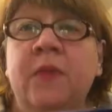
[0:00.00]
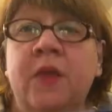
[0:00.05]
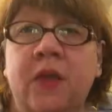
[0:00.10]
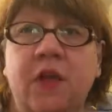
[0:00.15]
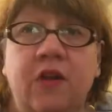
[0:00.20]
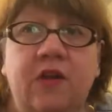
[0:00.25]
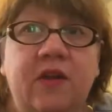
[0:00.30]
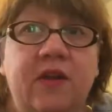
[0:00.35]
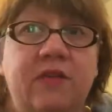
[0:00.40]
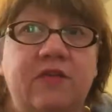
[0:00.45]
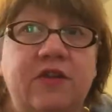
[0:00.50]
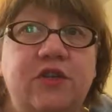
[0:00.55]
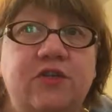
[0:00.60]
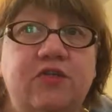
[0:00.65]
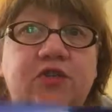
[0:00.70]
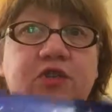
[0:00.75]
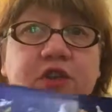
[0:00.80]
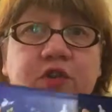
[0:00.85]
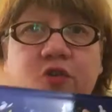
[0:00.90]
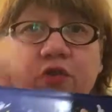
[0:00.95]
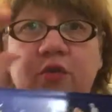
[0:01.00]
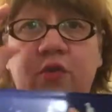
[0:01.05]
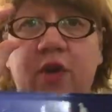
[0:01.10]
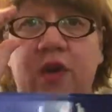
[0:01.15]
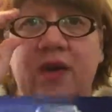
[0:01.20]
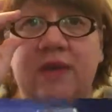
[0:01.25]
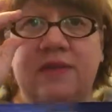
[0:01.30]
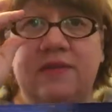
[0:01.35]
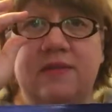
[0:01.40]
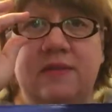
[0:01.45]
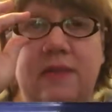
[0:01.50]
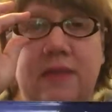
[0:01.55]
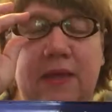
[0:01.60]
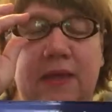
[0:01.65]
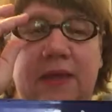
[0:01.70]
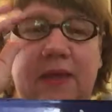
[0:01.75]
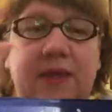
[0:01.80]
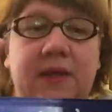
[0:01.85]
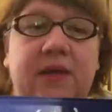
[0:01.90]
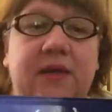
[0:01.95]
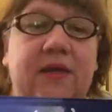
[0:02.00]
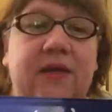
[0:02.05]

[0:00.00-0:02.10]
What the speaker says: I never do show you guys the